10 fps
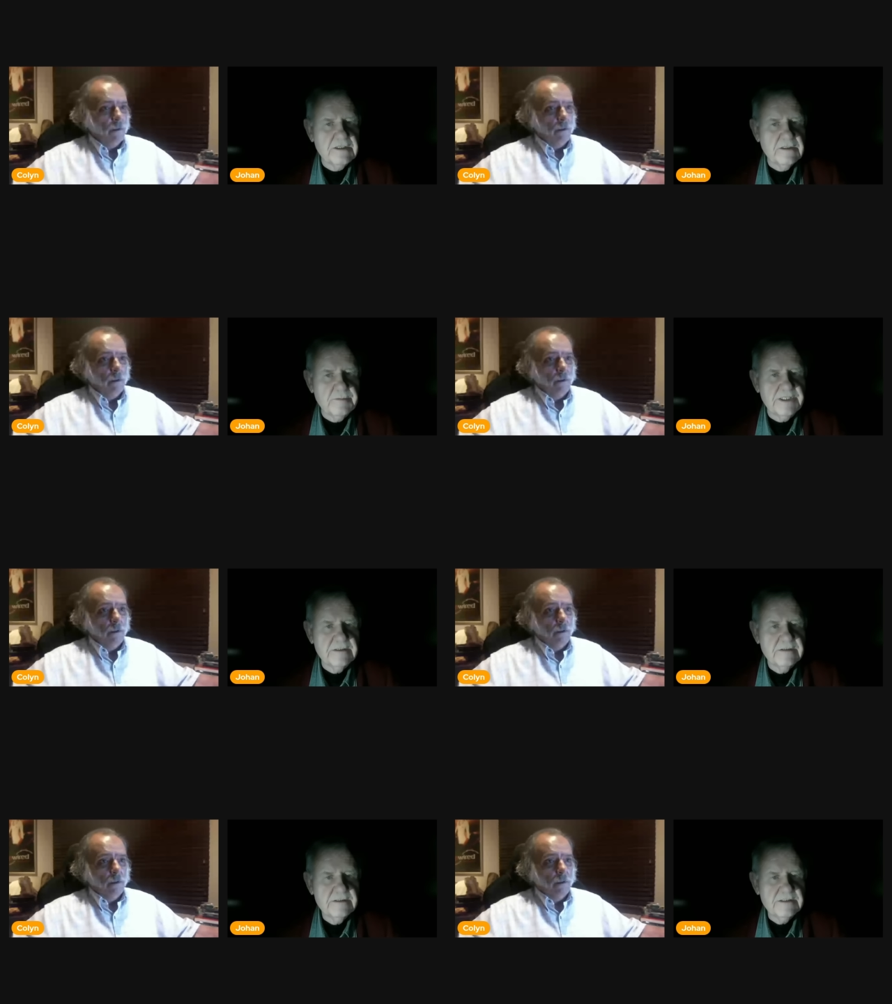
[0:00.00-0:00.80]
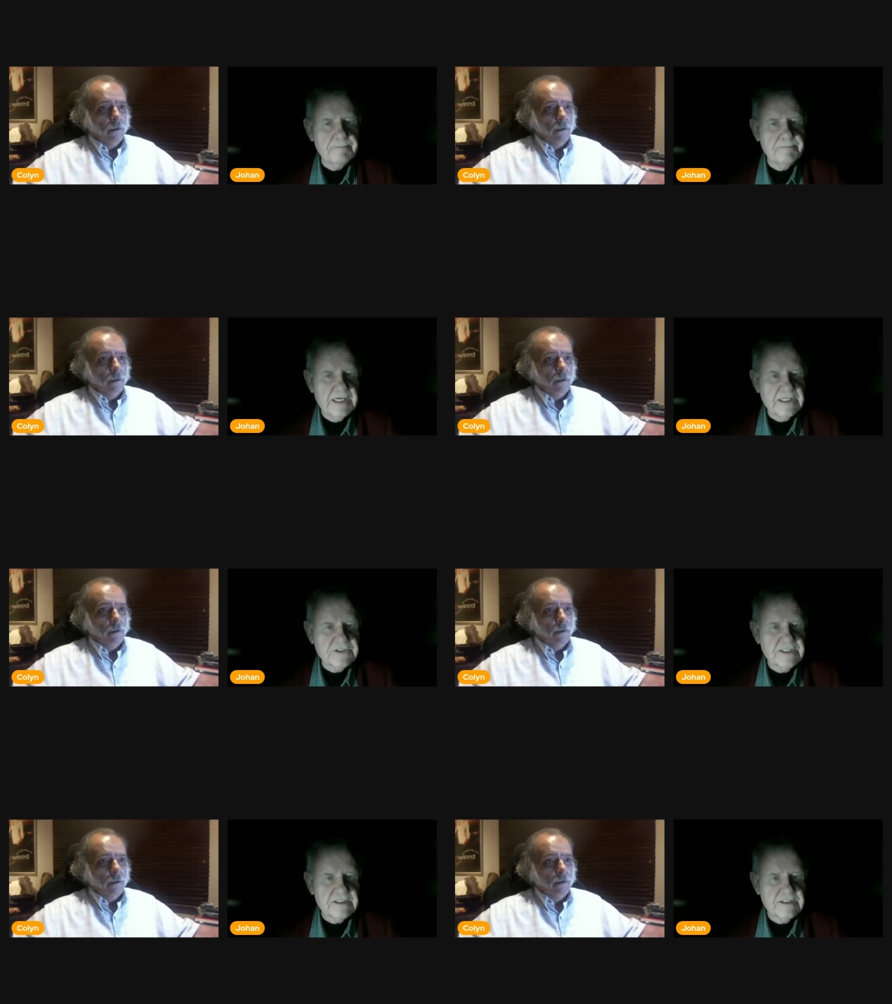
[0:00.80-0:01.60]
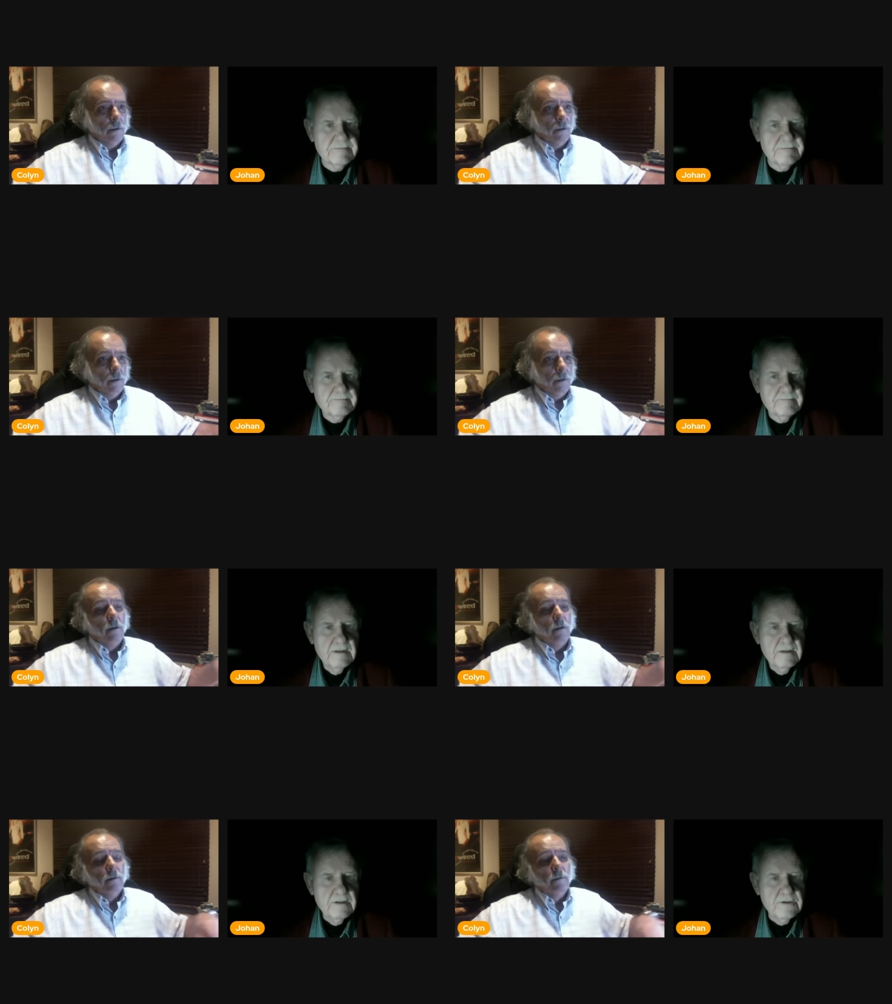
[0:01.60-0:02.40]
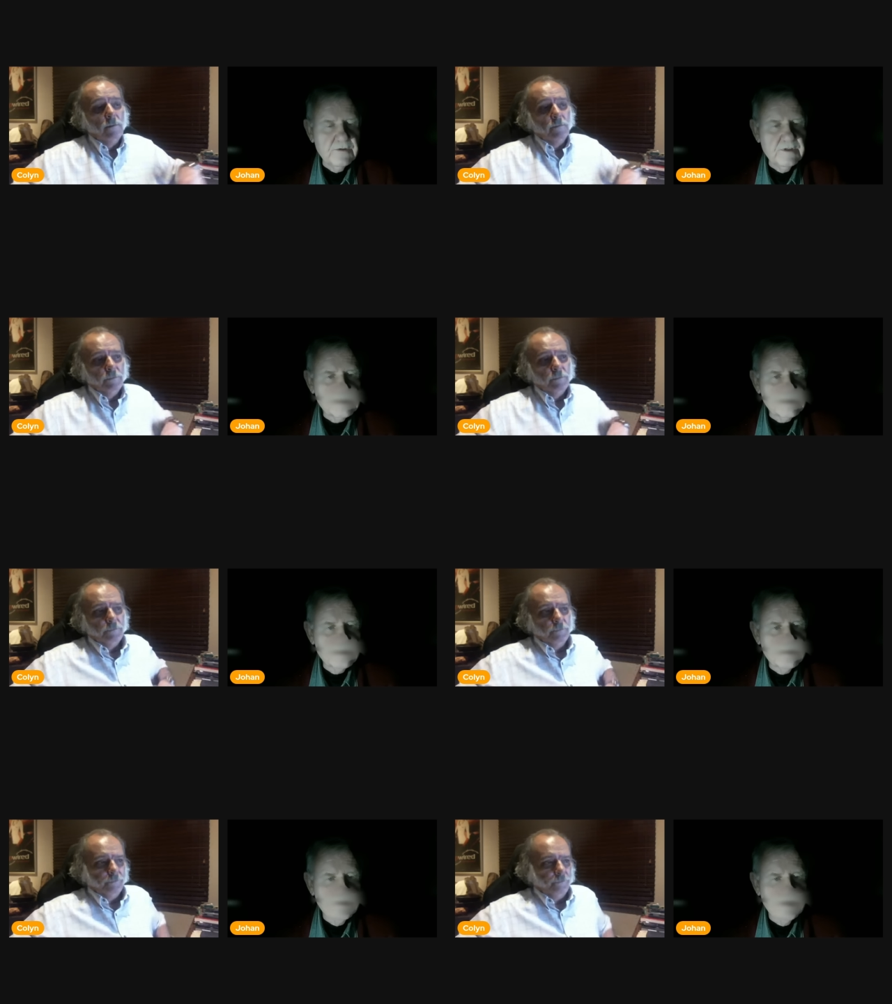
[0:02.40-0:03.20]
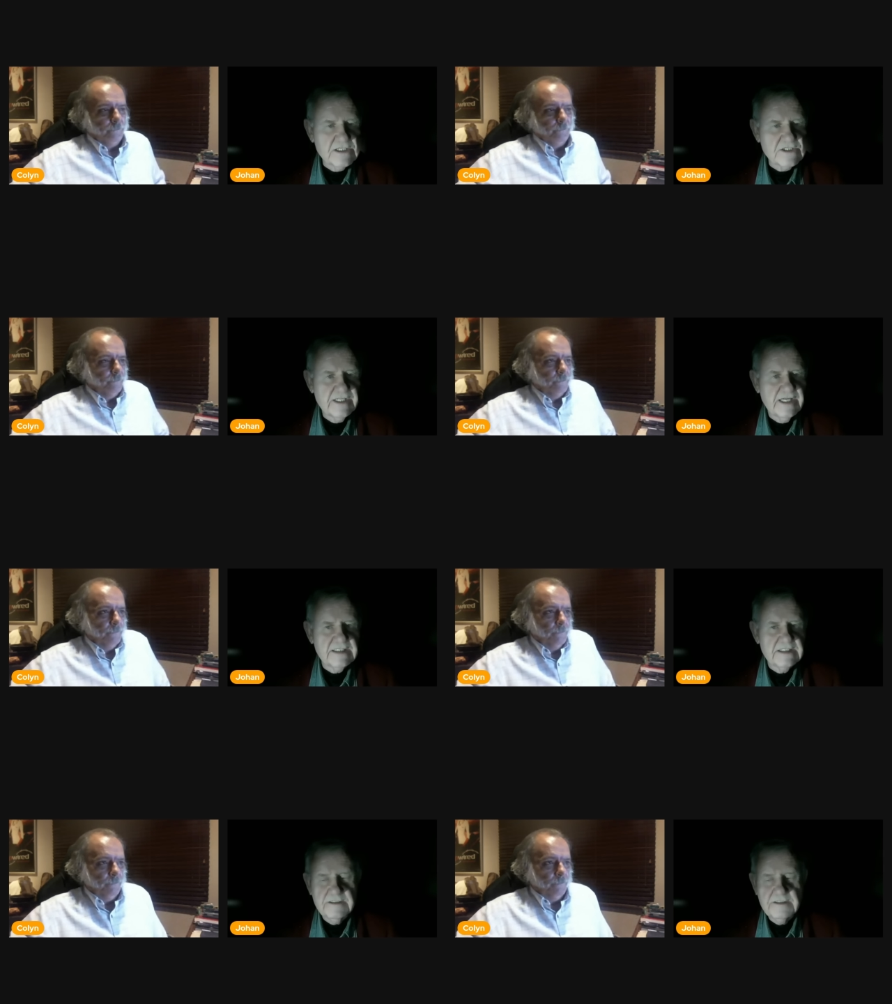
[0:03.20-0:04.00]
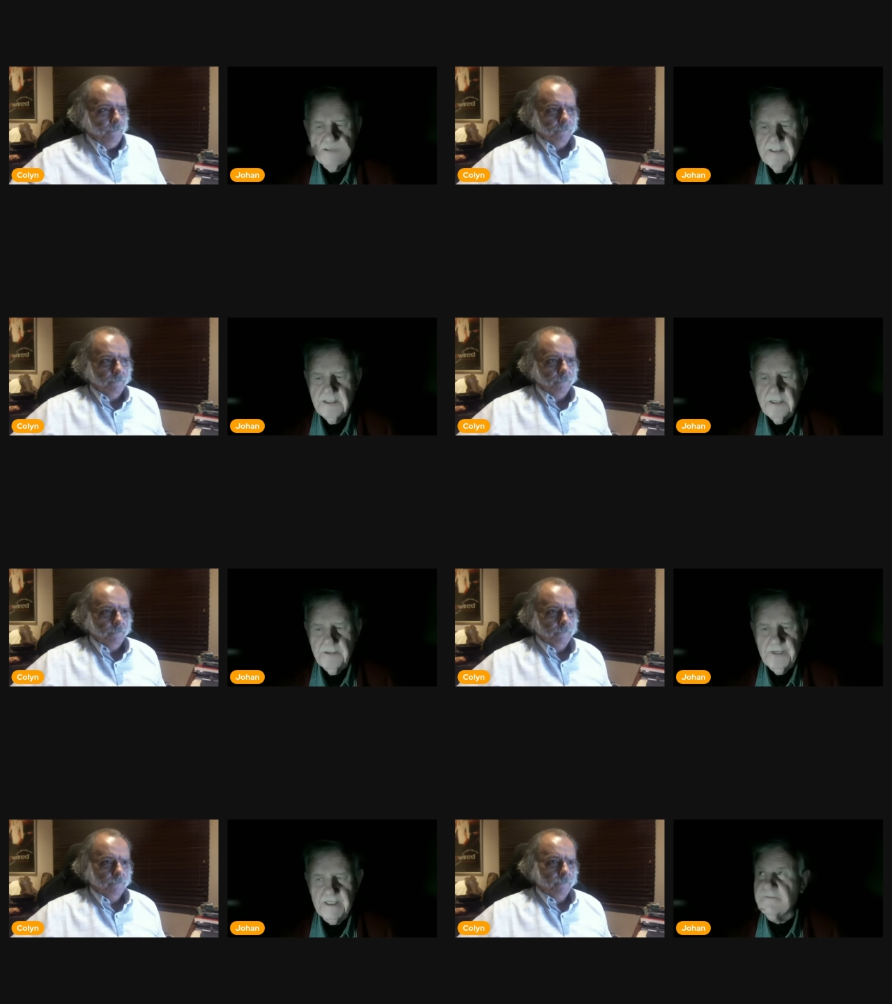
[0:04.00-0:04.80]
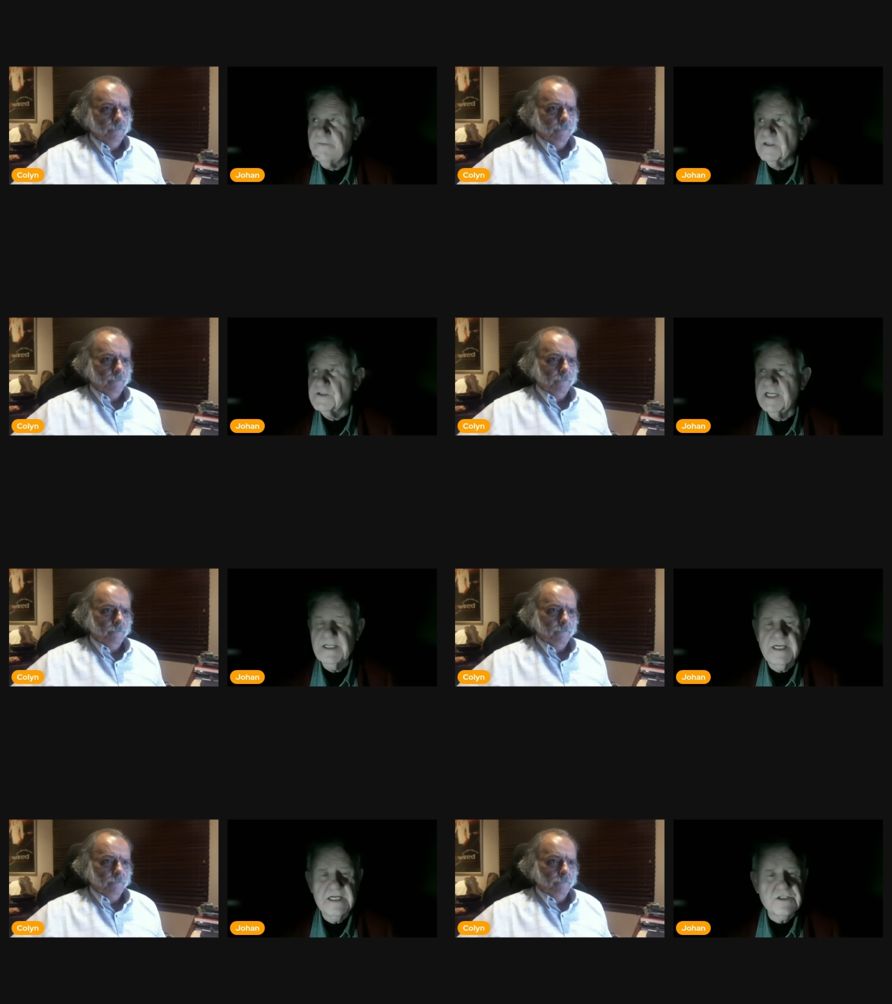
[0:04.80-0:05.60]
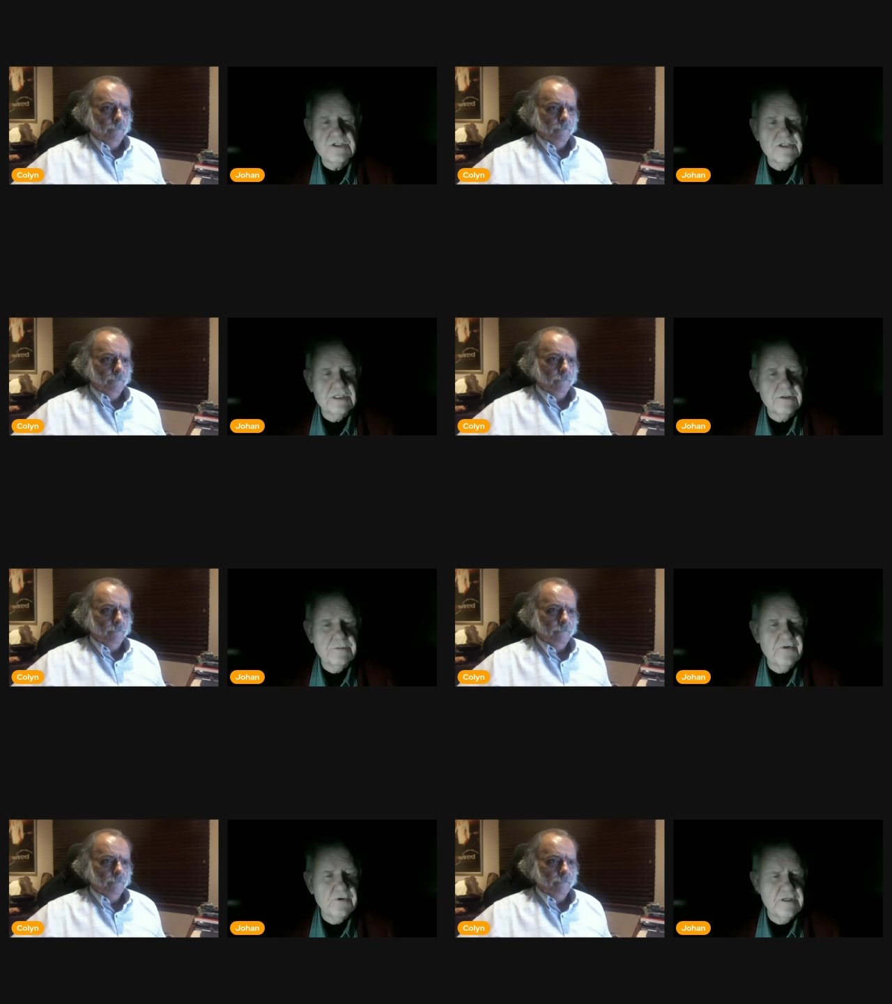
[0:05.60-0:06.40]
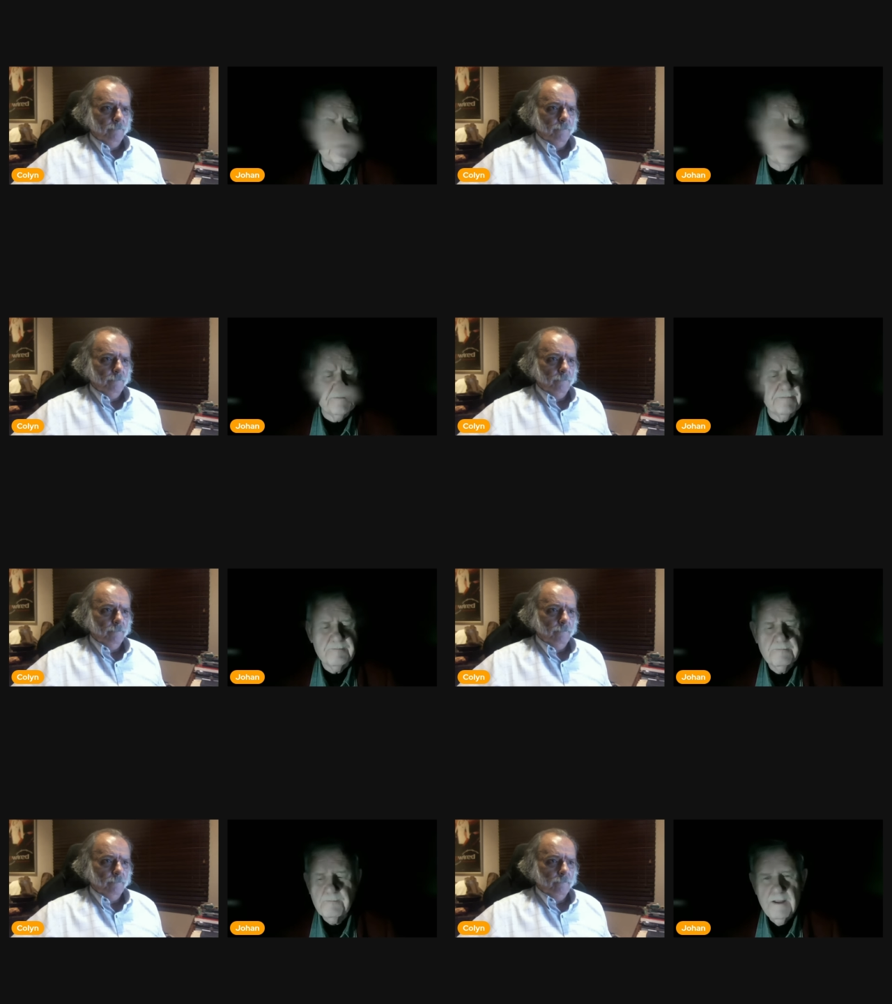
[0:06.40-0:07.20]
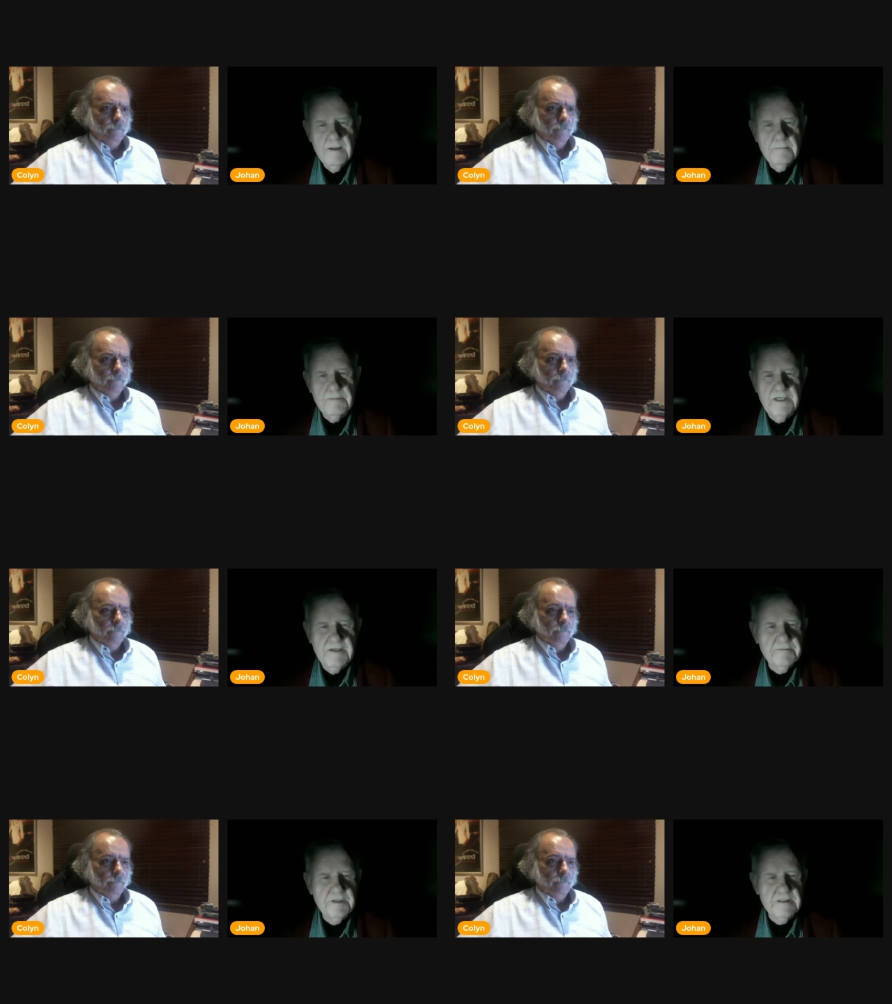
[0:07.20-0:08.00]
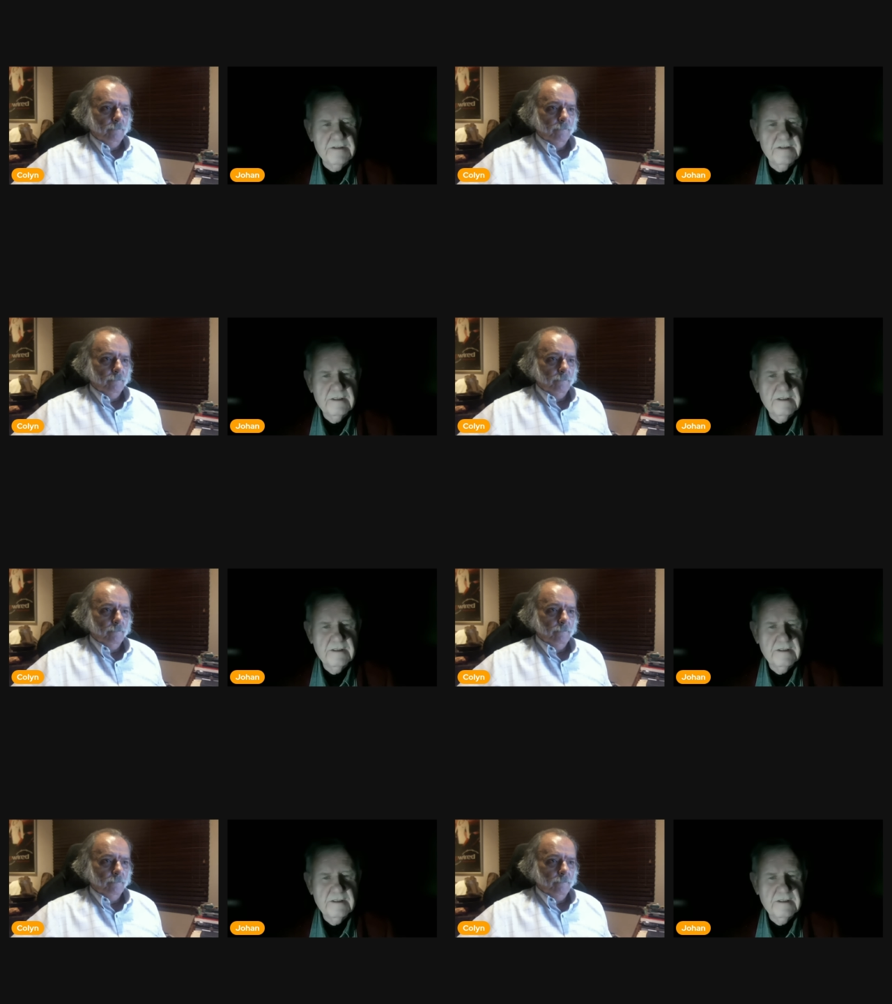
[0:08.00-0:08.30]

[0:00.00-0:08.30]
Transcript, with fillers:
Speaker 1: kill me, the bastards. You just you last night about false allegations said to forgive them. Believe me,